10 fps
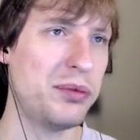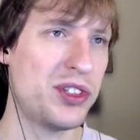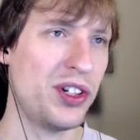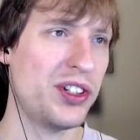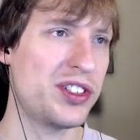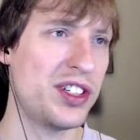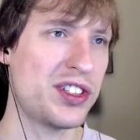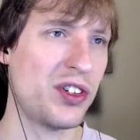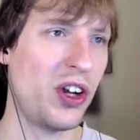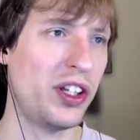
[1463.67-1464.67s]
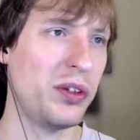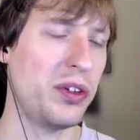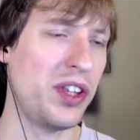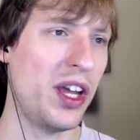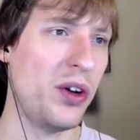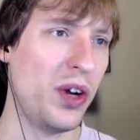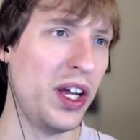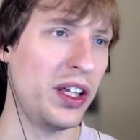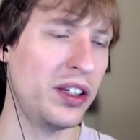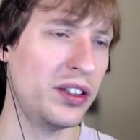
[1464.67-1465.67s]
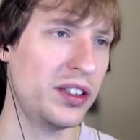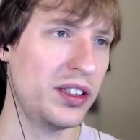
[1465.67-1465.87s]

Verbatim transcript: I'm sure it's just crawling with AoA.